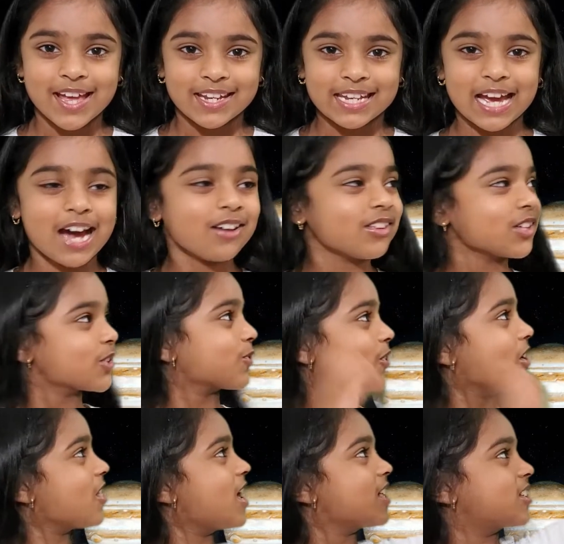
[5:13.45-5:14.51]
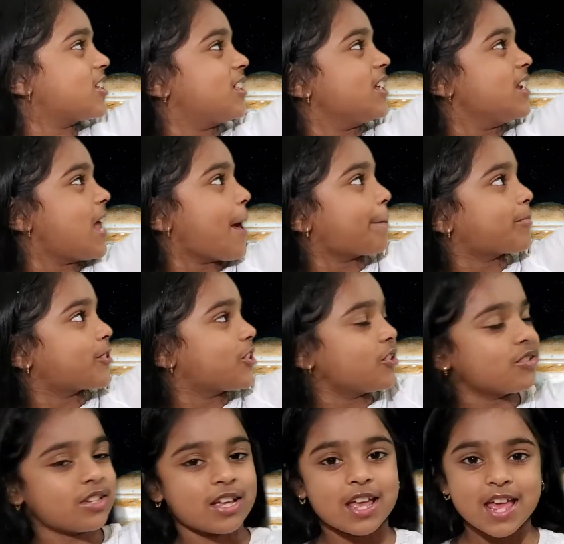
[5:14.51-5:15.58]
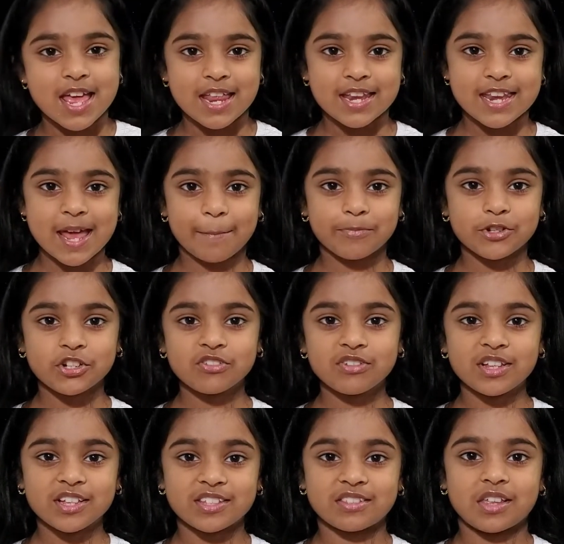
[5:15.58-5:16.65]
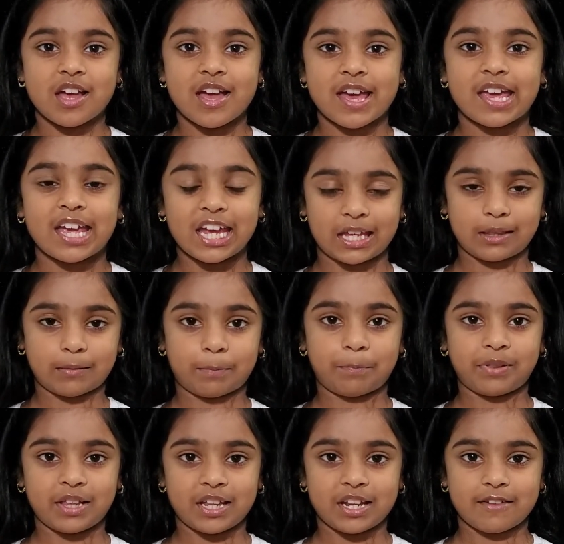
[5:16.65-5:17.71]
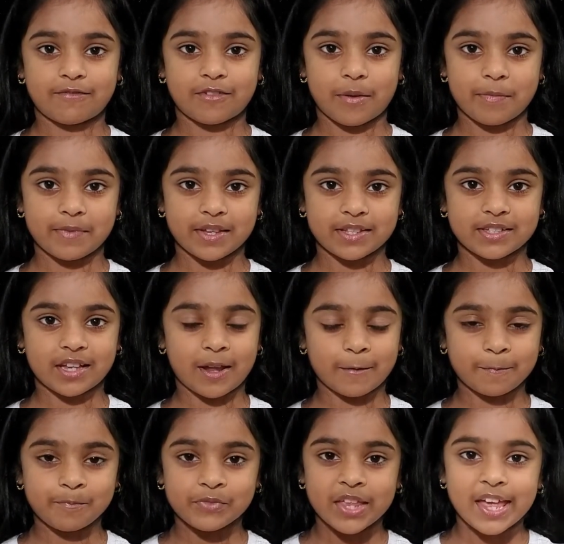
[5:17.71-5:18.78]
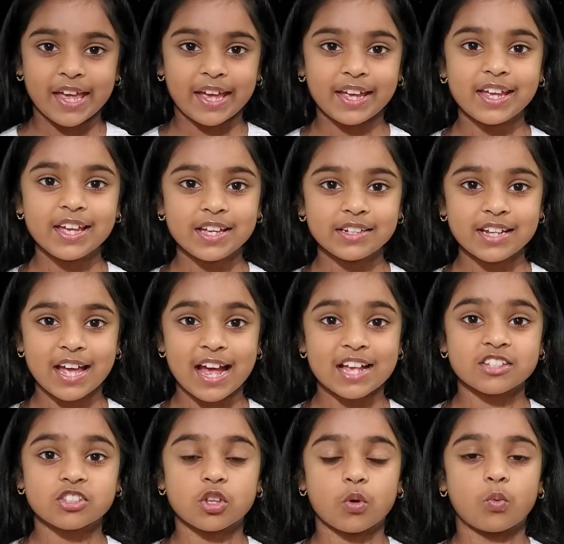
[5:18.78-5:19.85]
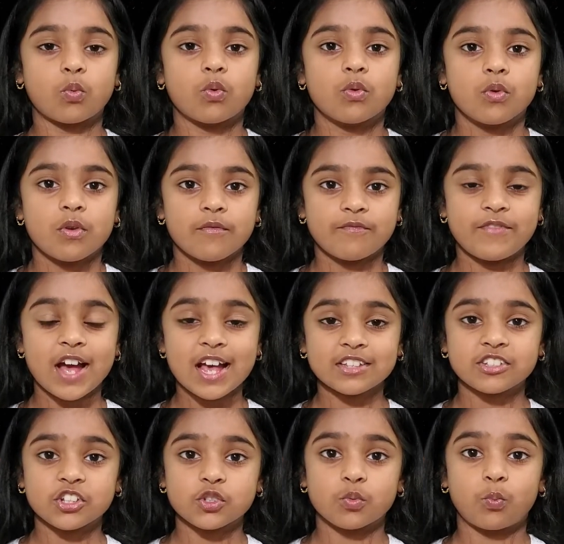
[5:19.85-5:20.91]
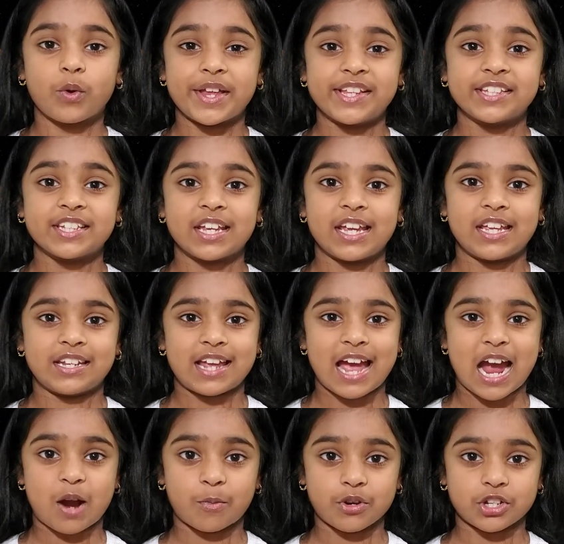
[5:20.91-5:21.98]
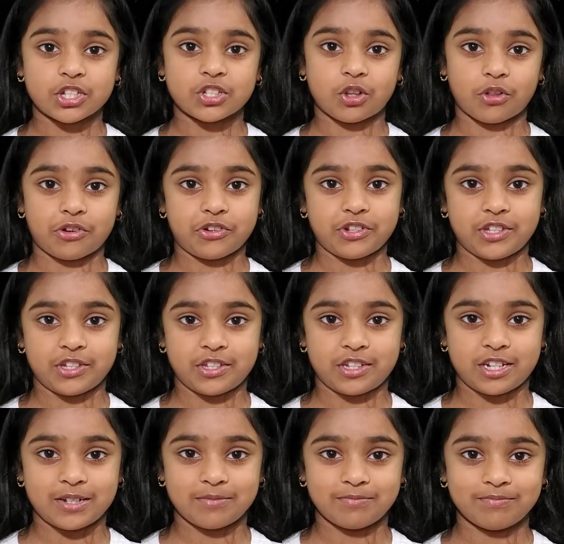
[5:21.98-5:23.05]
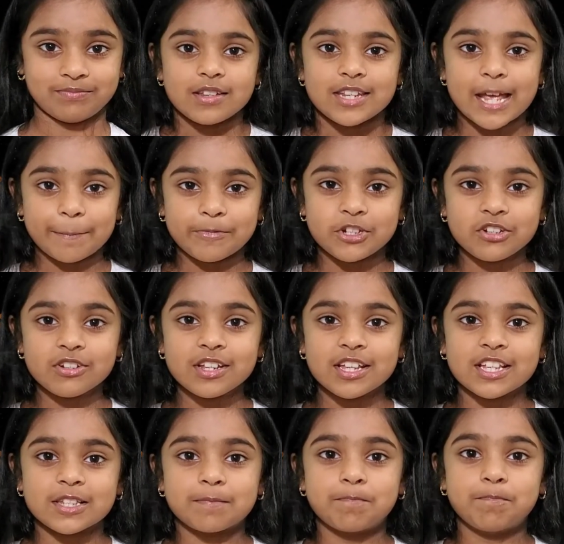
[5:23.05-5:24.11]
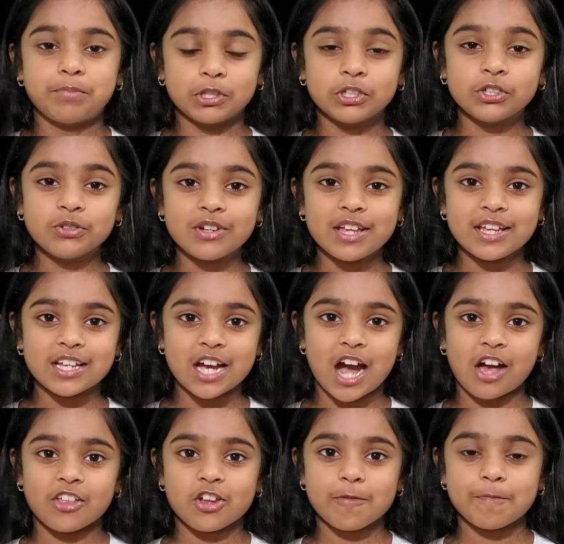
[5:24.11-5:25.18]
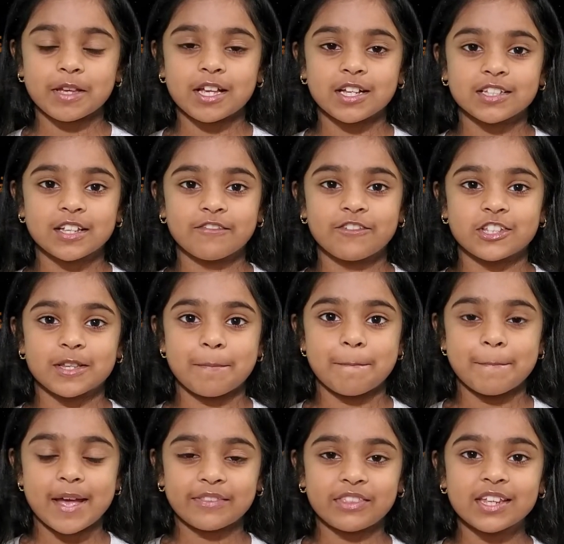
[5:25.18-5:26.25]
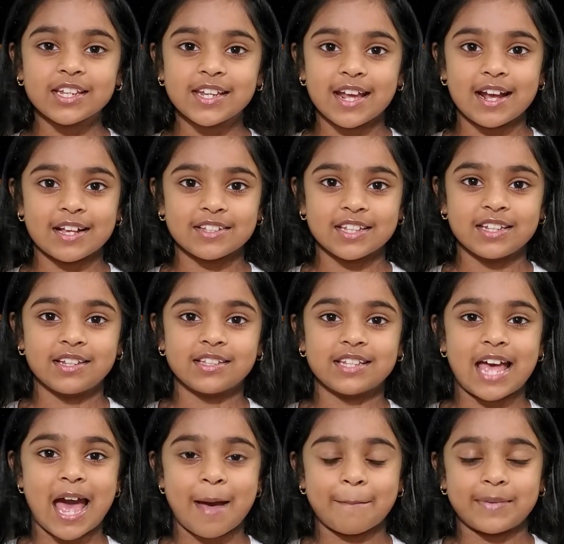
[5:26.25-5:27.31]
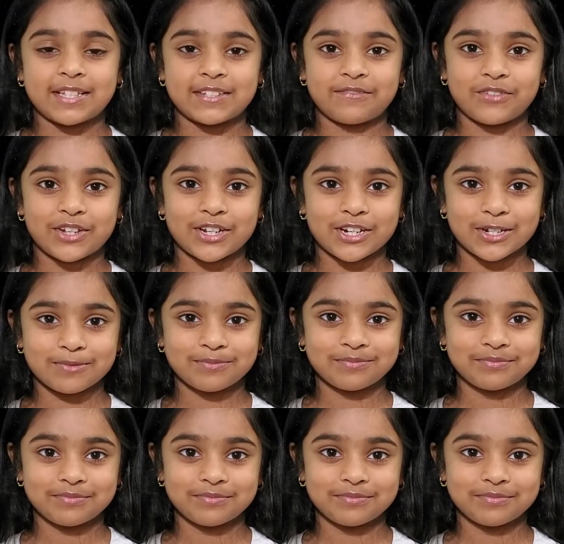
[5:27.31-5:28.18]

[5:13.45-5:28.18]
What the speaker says: Now let's roll on to the Neptune. Neptune is the 8th planet from the Sun and has the fastest winds in our solar system. Neptune is blue in color because of the methane gas in its atmosphere.